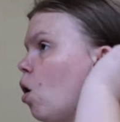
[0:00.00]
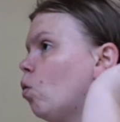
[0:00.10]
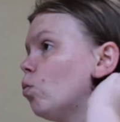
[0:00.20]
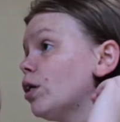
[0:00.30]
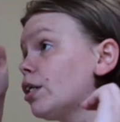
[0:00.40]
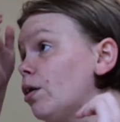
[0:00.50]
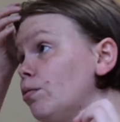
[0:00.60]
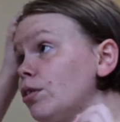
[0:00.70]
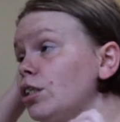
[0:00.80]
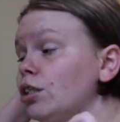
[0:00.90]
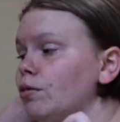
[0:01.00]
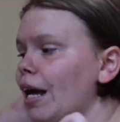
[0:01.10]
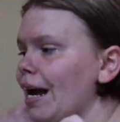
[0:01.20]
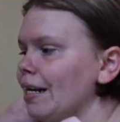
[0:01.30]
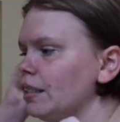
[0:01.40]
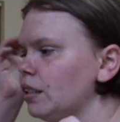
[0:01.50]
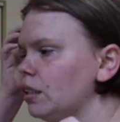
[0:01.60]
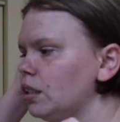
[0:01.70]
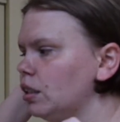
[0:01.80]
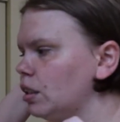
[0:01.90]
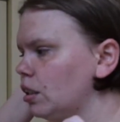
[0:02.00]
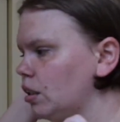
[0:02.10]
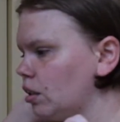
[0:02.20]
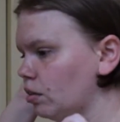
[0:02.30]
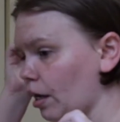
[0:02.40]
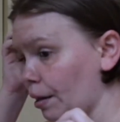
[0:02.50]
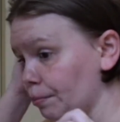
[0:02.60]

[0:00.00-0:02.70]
we're going to do that. Okay,